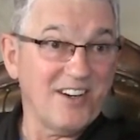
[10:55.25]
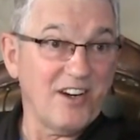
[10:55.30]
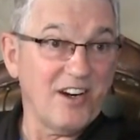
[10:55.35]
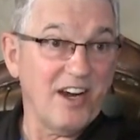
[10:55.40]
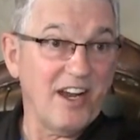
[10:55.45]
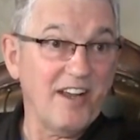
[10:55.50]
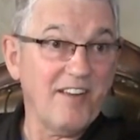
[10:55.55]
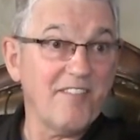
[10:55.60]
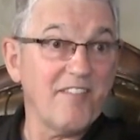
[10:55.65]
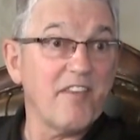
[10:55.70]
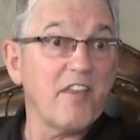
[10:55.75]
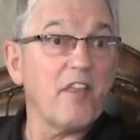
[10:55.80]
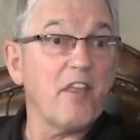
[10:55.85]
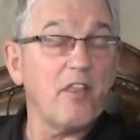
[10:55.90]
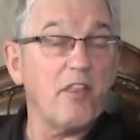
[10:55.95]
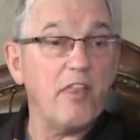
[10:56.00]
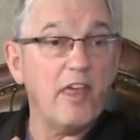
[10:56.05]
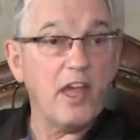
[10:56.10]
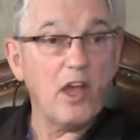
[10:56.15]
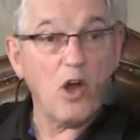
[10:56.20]
right?
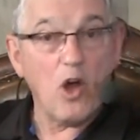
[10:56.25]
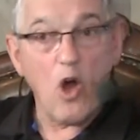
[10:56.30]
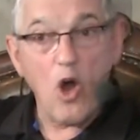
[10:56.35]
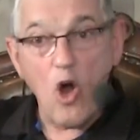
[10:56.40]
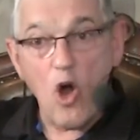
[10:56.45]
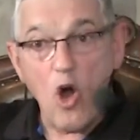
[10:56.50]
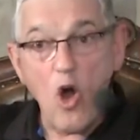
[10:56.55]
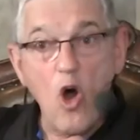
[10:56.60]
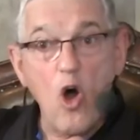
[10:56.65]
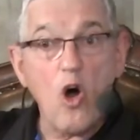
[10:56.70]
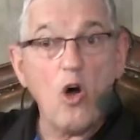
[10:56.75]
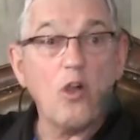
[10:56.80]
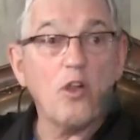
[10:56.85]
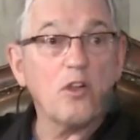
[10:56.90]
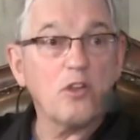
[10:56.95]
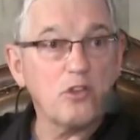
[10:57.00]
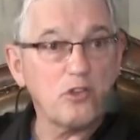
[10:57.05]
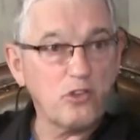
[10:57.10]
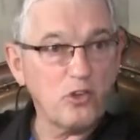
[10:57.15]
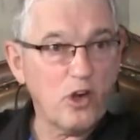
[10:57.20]
They all
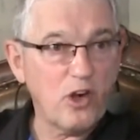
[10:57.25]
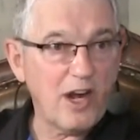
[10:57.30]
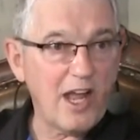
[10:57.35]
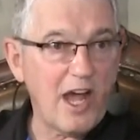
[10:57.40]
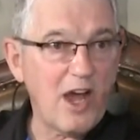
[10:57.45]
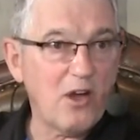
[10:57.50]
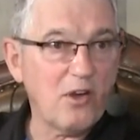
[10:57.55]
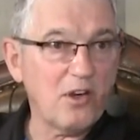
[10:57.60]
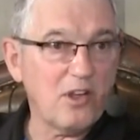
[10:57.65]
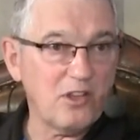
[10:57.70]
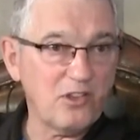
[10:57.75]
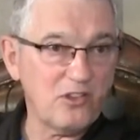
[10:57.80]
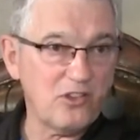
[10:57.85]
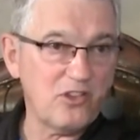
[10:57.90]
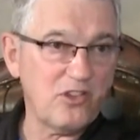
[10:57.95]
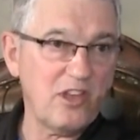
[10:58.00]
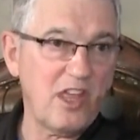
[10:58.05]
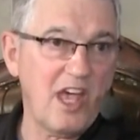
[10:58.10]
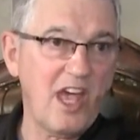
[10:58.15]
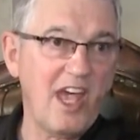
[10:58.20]
start out at
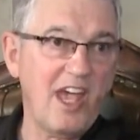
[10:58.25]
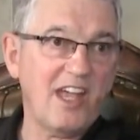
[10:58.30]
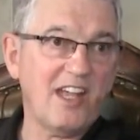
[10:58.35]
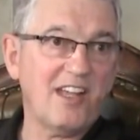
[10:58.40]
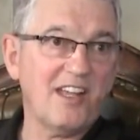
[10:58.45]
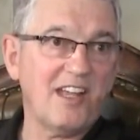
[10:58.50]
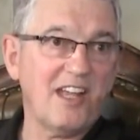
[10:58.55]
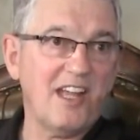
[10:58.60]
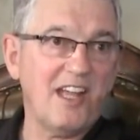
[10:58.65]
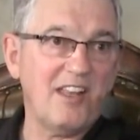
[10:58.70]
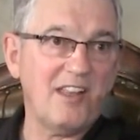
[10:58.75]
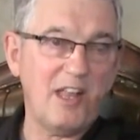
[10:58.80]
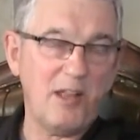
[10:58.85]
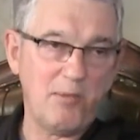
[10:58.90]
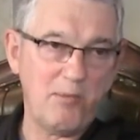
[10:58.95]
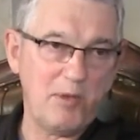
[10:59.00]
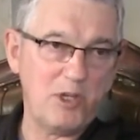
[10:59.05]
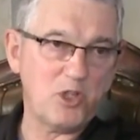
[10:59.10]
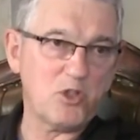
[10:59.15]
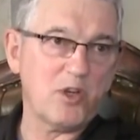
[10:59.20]
Snag and then
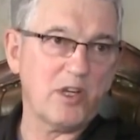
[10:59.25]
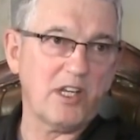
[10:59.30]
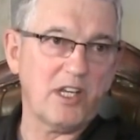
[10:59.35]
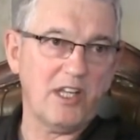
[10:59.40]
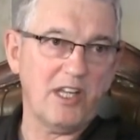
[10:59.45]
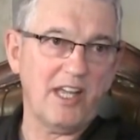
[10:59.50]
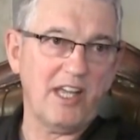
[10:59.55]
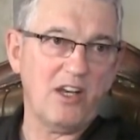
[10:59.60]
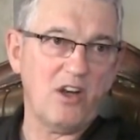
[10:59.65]
matriculate